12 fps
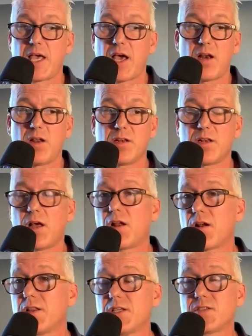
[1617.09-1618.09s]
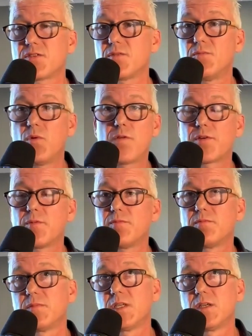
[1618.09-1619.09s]
I learned a lot of this from
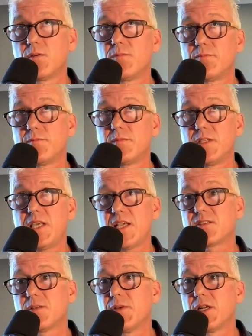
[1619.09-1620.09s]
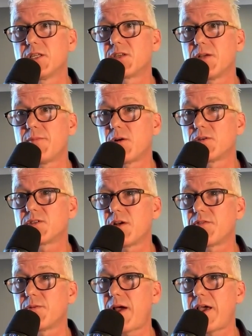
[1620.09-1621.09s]
yes, the military, but also from